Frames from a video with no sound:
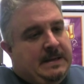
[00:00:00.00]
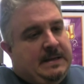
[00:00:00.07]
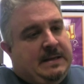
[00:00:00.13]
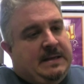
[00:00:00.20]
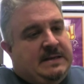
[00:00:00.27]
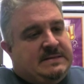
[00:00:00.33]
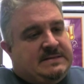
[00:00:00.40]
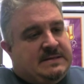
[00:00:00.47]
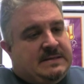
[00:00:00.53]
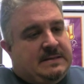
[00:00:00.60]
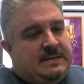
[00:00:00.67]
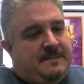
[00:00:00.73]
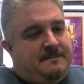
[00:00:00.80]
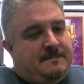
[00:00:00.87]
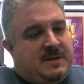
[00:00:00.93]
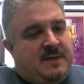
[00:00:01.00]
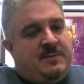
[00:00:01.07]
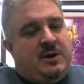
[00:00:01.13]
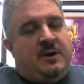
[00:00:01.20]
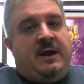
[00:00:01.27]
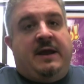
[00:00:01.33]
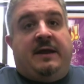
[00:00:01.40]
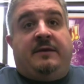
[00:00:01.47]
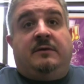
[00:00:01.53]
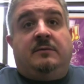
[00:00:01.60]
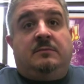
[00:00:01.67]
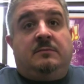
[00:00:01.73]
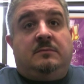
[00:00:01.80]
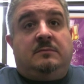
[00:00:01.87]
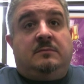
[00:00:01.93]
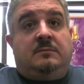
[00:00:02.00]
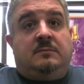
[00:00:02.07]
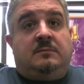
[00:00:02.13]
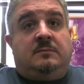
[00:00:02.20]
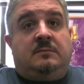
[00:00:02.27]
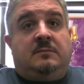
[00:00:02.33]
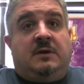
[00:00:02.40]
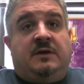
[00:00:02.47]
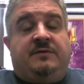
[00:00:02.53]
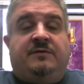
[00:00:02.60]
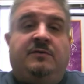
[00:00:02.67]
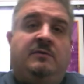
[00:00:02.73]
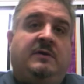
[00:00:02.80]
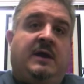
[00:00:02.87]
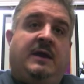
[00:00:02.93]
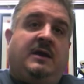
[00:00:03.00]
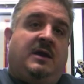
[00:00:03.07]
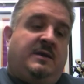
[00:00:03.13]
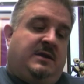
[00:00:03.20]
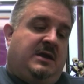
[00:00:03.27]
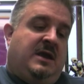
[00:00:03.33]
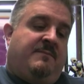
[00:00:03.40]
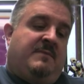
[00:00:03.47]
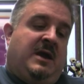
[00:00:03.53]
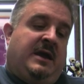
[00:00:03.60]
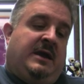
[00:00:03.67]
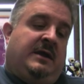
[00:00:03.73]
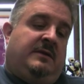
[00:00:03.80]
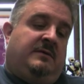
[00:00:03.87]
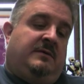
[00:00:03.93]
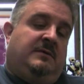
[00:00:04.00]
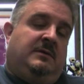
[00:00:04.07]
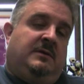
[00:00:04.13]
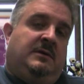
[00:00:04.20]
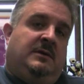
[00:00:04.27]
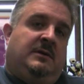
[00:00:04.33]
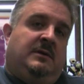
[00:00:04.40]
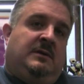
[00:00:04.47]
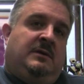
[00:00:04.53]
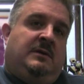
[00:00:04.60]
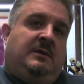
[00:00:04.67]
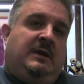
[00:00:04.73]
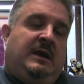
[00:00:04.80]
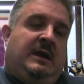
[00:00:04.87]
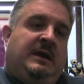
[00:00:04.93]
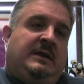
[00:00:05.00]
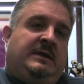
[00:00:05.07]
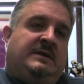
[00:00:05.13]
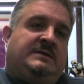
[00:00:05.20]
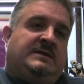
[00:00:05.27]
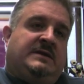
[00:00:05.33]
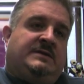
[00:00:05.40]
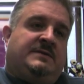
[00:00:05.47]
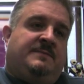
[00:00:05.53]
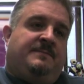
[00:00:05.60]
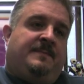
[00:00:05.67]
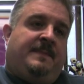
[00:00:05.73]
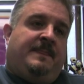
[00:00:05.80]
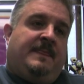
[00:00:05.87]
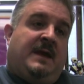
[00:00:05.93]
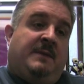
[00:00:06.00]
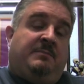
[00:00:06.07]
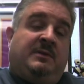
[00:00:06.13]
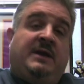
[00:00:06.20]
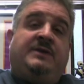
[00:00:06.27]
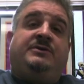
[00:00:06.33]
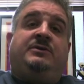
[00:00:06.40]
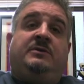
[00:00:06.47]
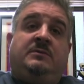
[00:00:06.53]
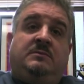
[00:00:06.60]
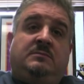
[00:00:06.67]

he said, "give me your hand." I said, "Okay." I gave him my hand, and he says, "I bless you,